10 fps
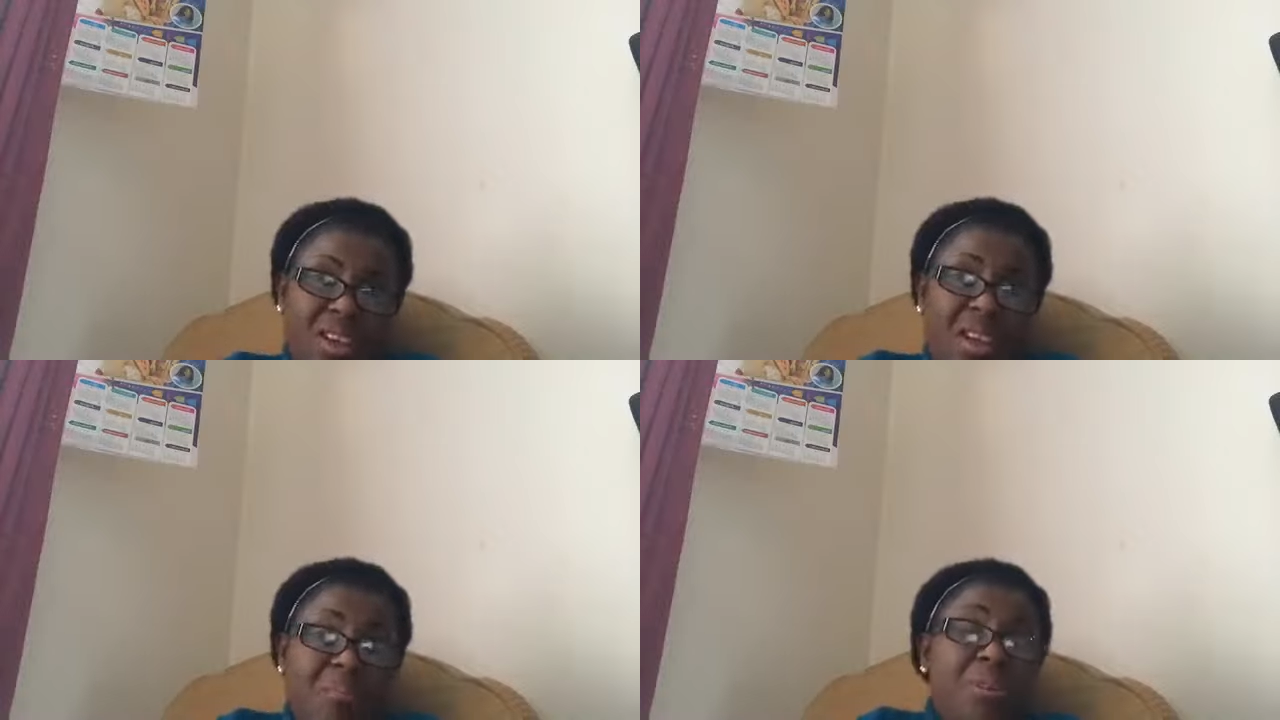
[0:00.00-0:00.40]

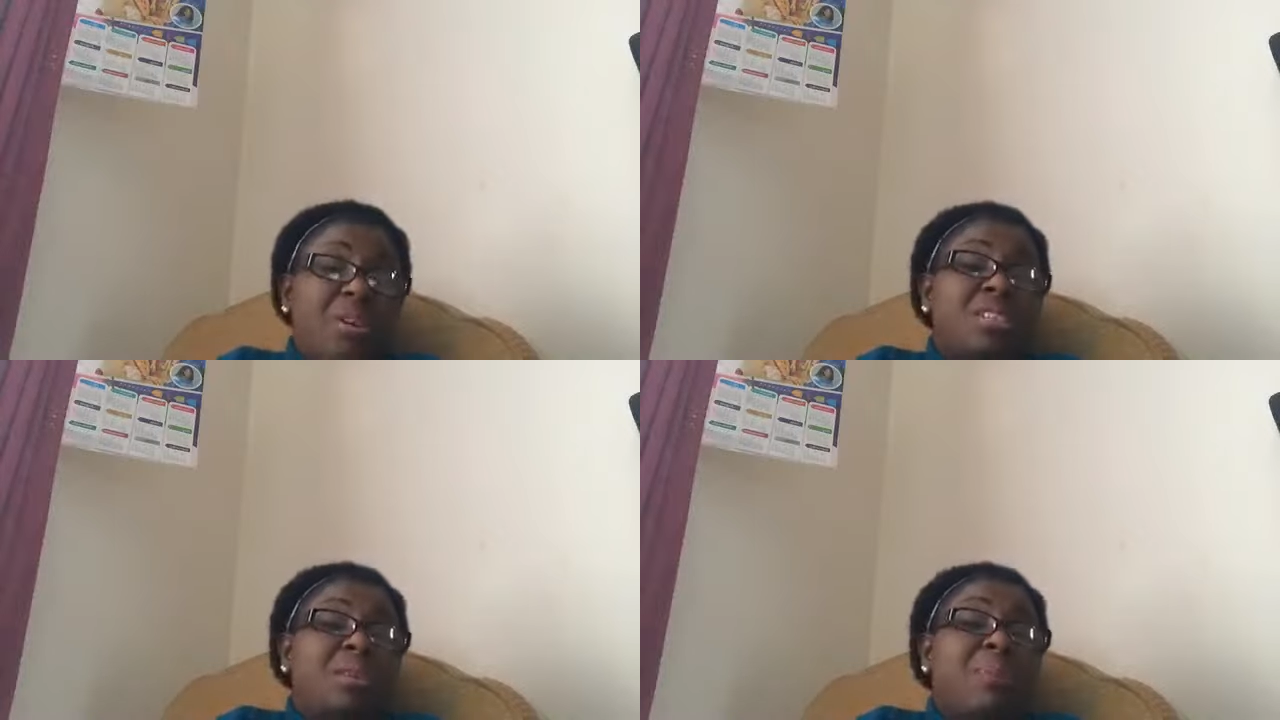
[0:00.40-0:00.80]

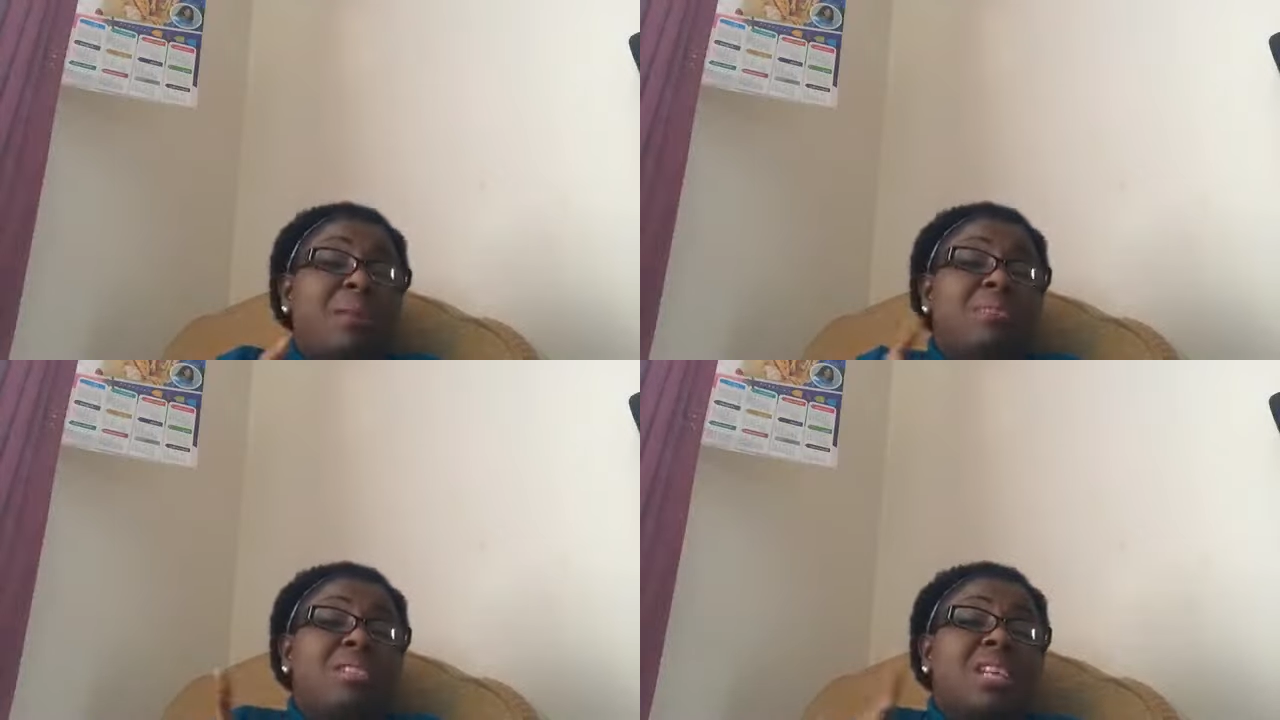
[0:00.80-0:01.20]
Because the
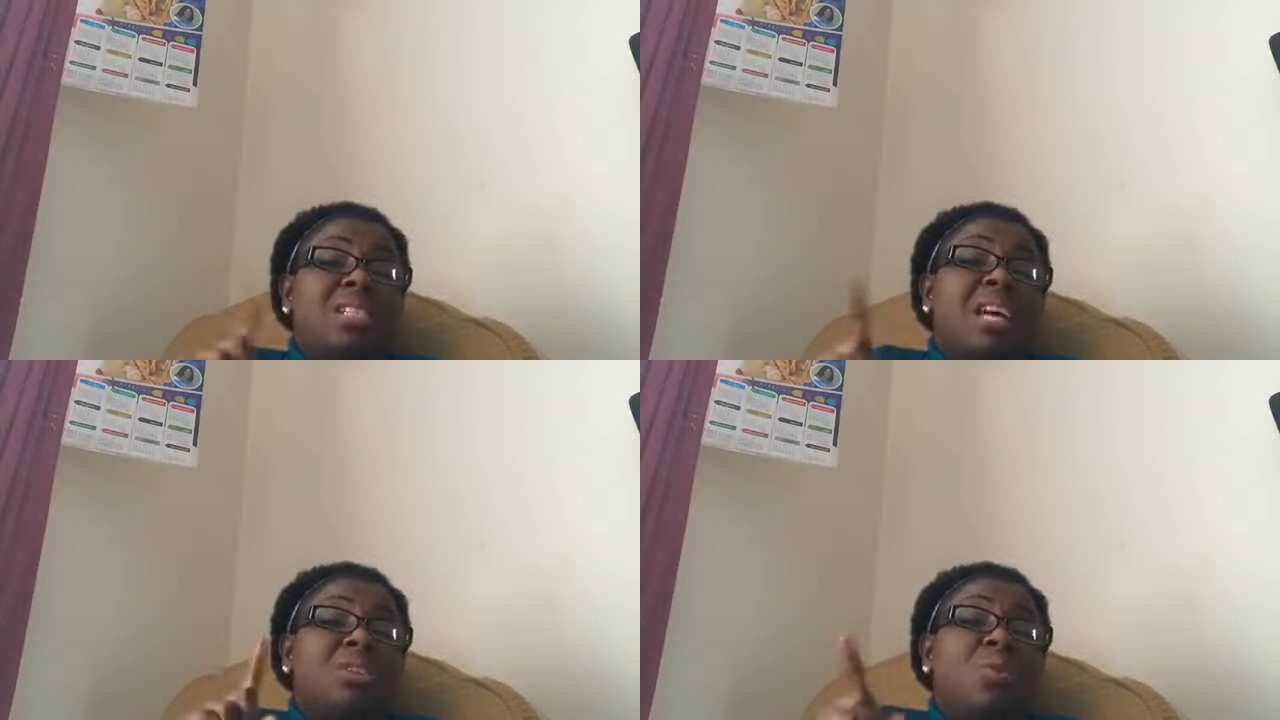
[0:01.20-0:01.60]
Bible
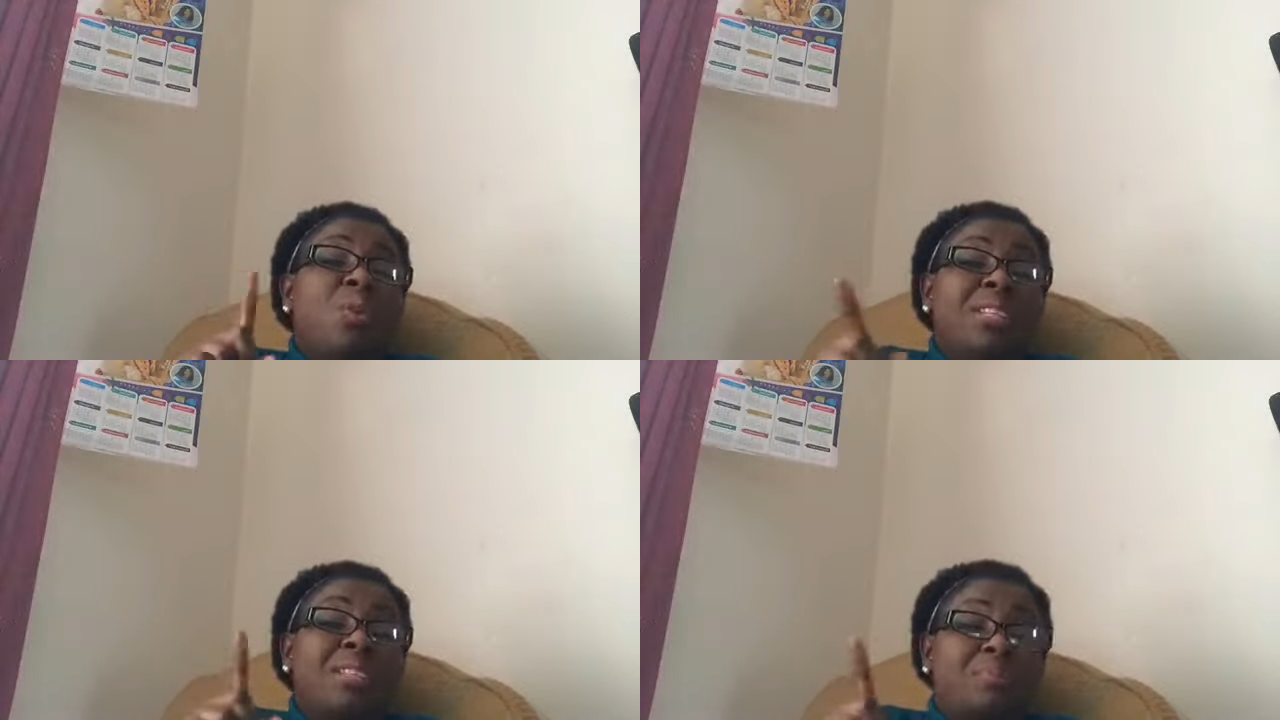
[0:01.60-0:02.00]
says that no
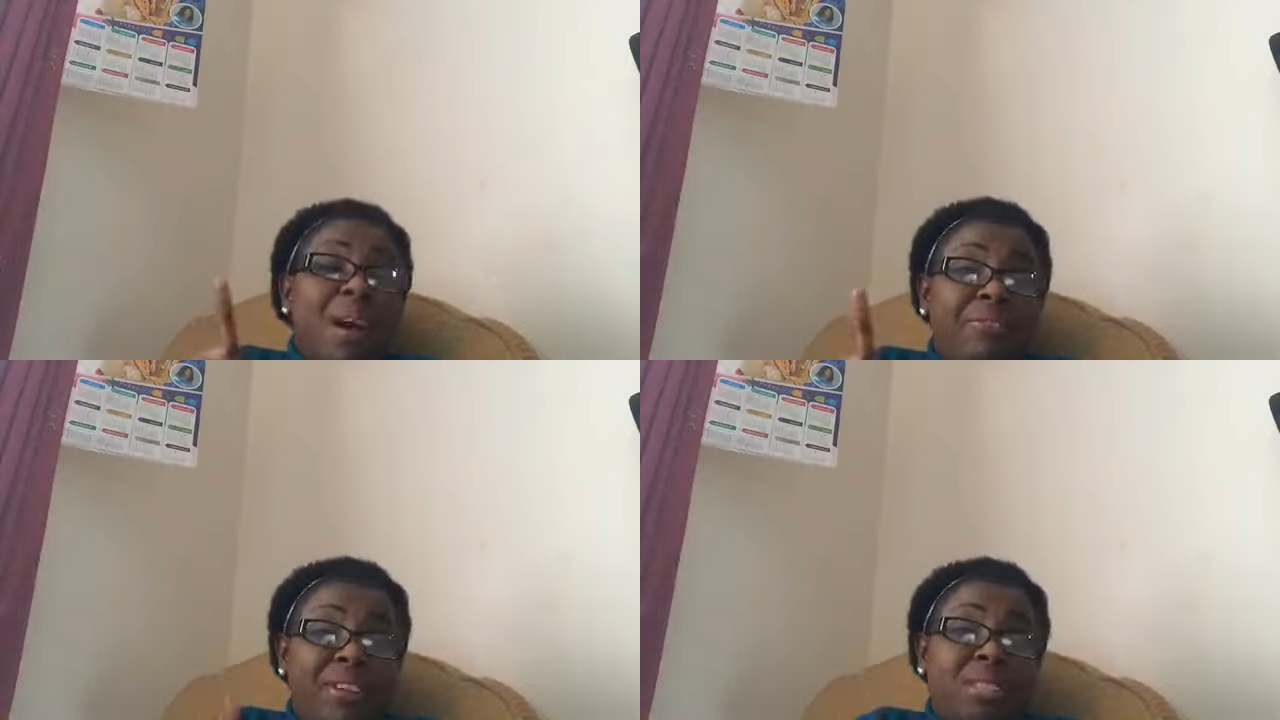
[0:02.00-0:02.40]
one is
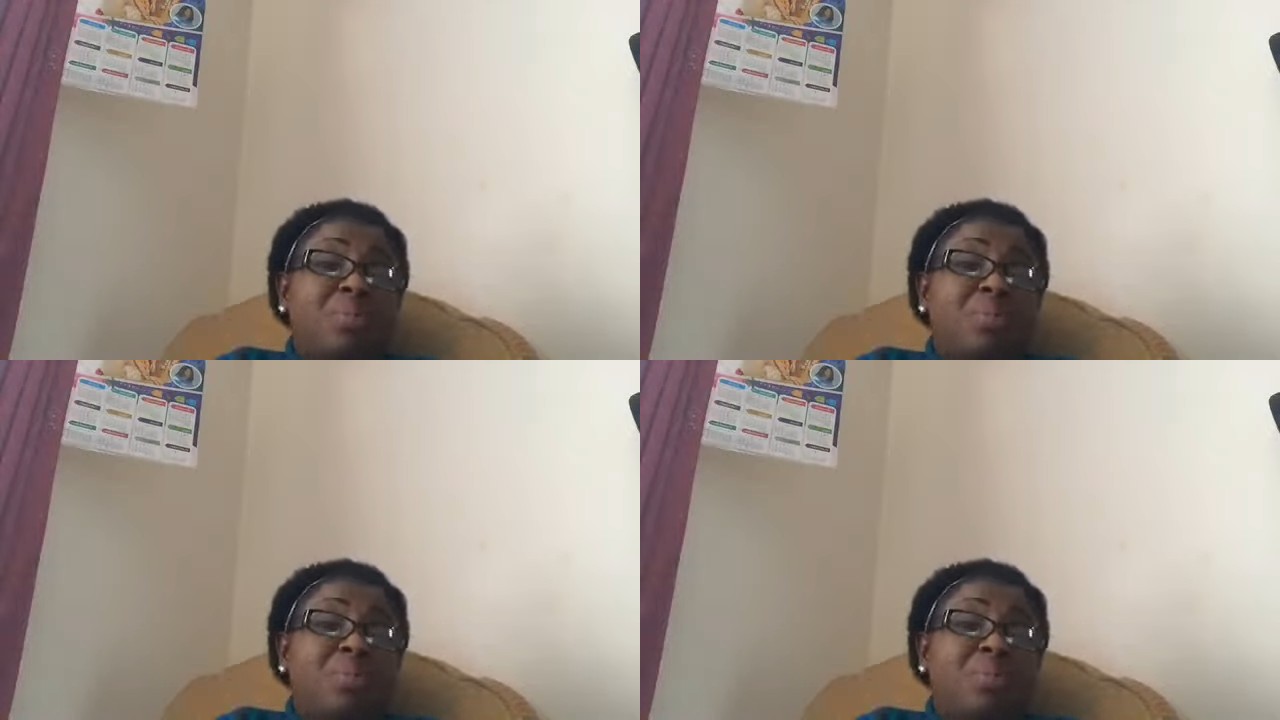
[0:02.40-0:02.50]
perfect,